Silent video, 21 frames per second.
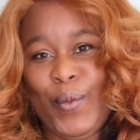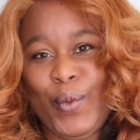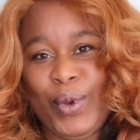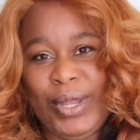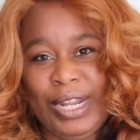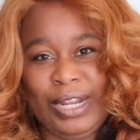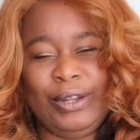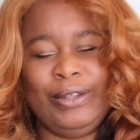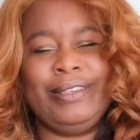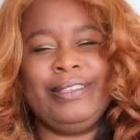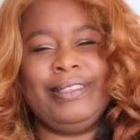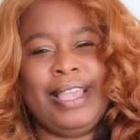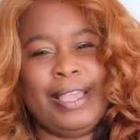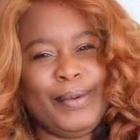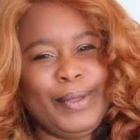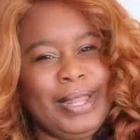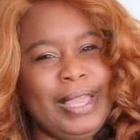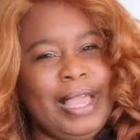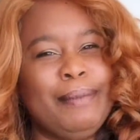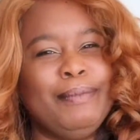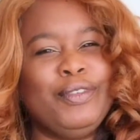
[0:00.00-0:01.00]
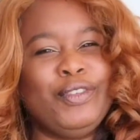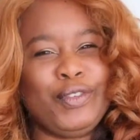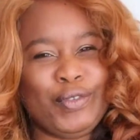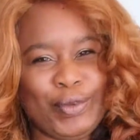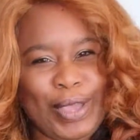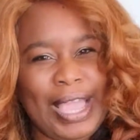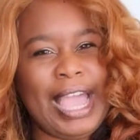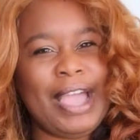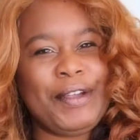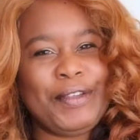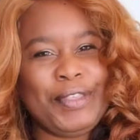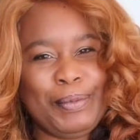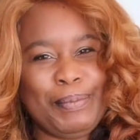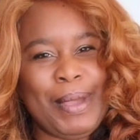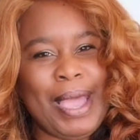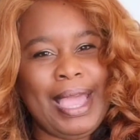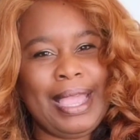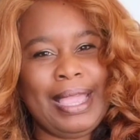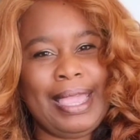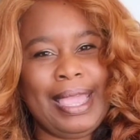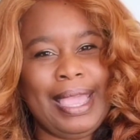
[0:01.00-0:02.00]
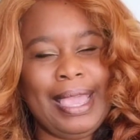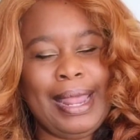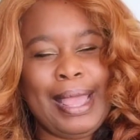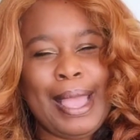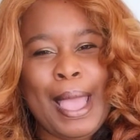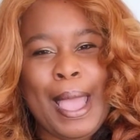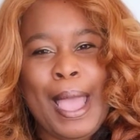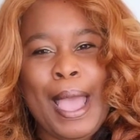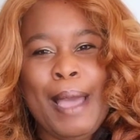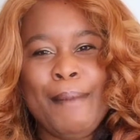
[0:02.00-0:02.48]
what it looks like when it comes straight out of the packet.